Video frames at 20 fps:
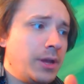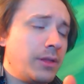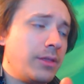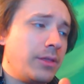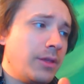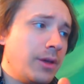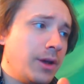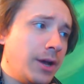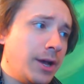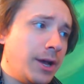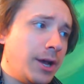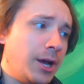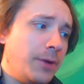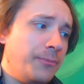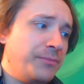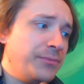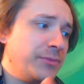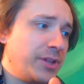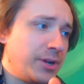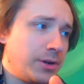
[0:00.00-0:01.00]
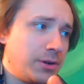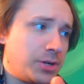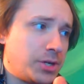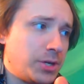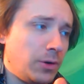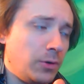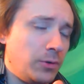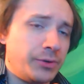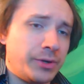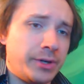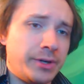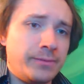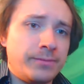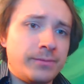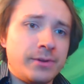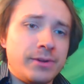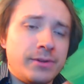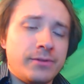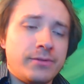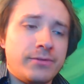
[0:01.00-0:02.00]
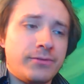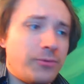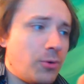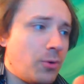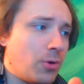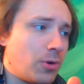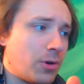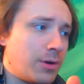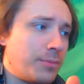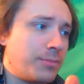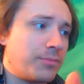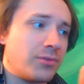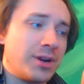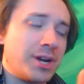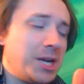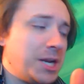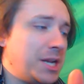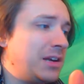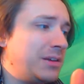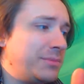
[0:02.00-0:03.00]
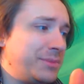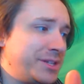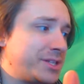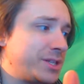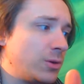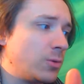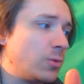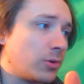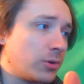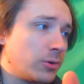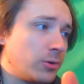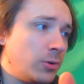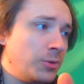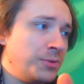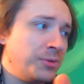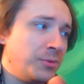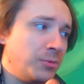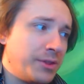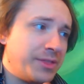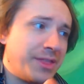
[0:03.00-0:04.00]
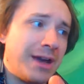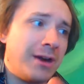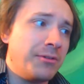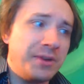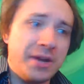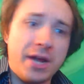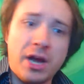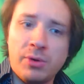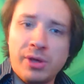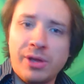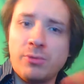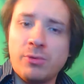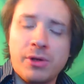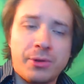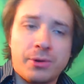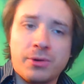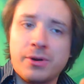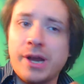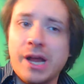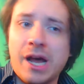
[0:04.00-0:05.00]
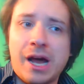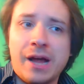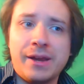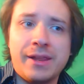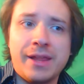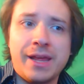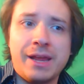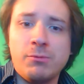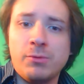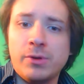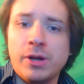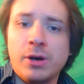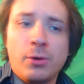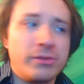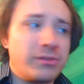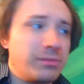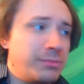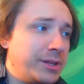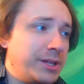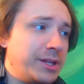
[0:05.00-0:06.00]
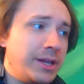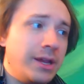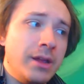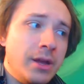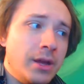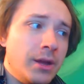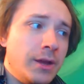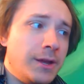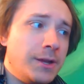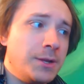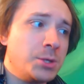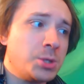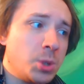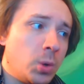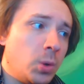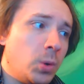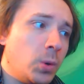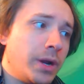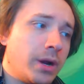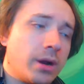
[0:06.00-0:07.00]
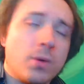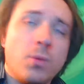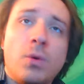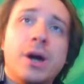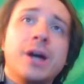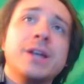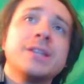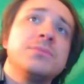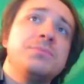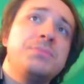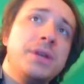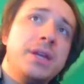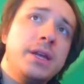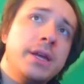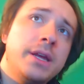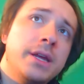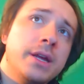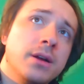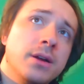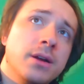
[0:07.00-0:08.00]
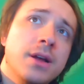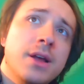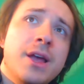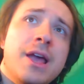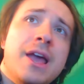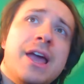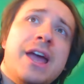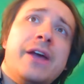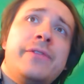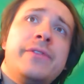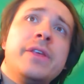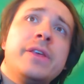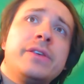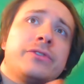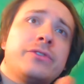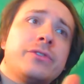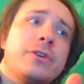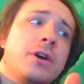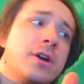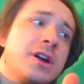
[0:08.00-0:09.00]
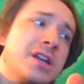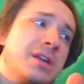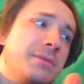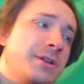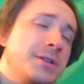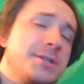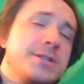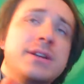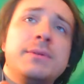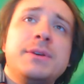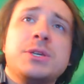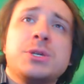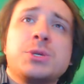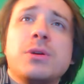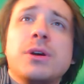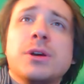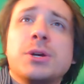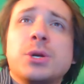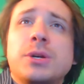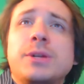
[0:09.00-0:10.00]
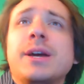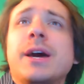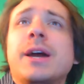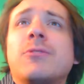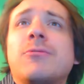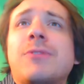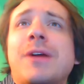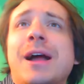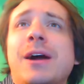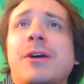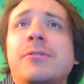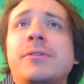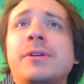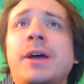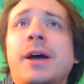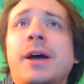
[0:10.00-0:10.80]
their children for bringing them into the world without knowing whether or not they would ultimately enjoy or want to be here. And this argument is going to be structured not around,